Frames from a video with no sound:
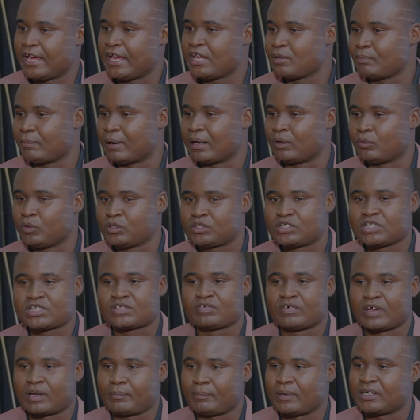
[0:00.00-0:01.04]
animal which is
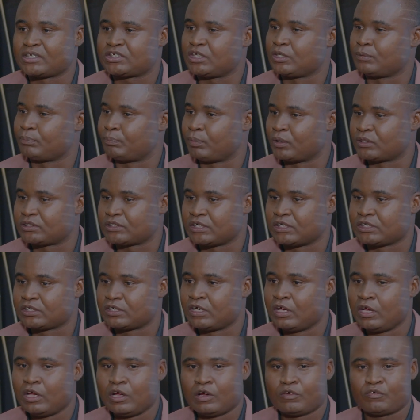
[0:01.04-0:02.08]
very much important
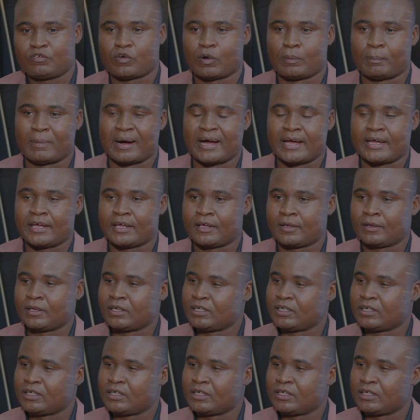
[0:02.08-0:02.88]
for my